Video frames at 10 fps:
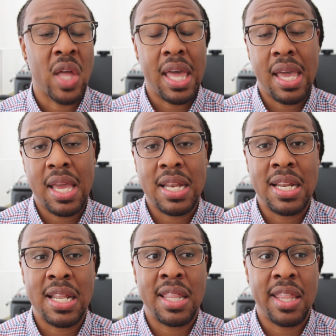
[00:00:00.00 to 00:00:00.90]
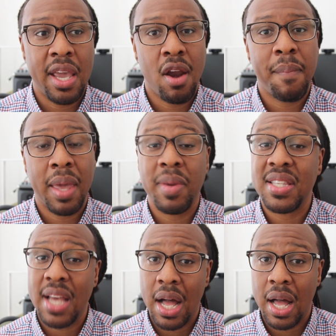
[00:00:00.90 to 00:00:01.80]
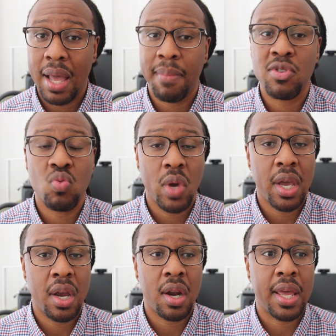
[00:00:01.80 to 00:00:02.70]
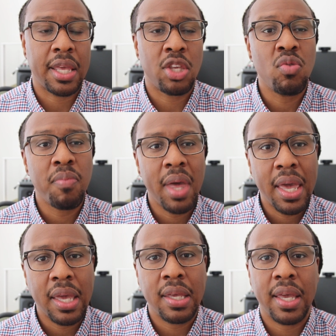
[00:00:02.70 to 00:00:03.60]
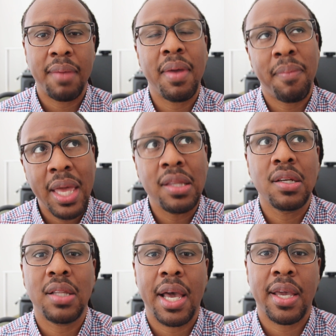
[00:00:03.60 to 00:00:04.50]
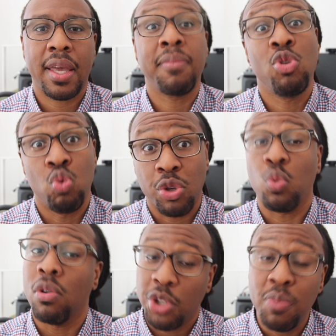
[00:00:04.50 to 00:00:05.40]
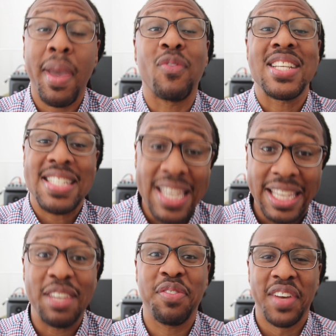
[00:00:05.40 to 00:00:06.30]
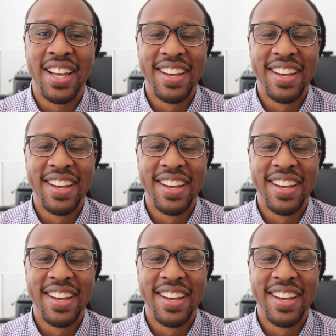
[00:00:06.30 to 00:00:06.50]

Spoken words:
And there may be times where it may look like you may receive